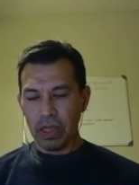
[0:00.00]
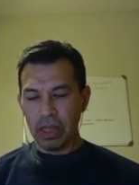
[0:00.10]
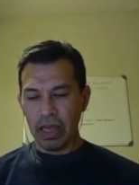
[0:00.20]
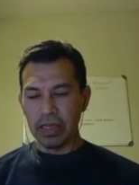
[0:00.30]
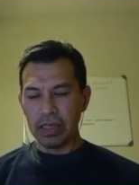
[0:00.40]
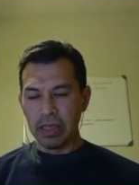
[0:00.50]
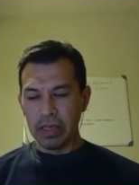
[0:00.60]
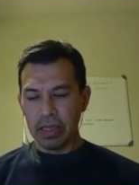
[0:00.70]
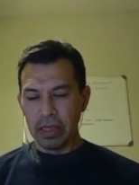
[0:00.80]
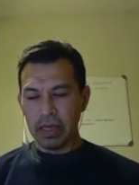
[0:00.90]
that
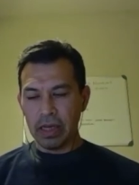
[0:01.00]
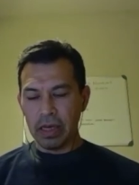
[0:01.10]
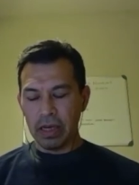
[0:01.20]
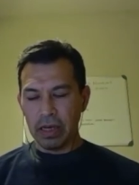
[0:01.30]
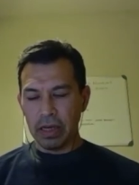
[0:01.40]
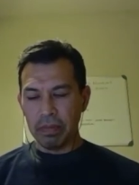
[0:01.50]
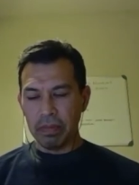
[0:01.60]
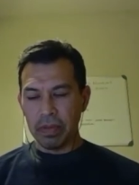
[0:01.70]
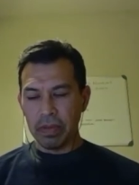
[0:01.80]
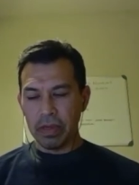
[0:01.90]
um,
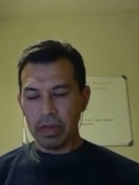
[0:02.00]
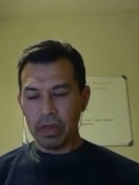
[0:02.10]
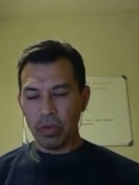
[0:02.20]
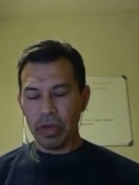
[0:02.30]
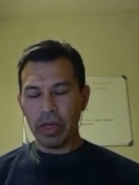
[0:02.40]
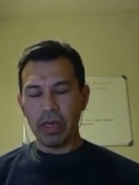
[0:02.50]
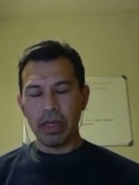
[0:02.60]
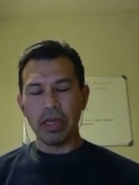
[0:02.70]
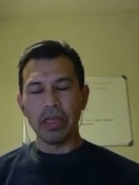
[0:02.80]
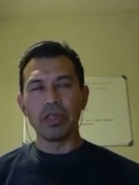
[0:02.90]
we
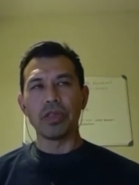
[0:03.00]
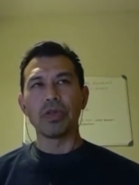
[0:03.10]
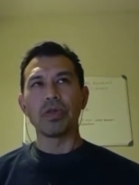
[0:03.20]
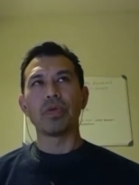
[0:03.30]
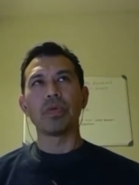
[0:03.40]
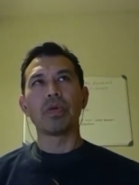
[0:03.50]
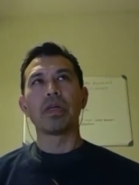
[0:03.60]
need to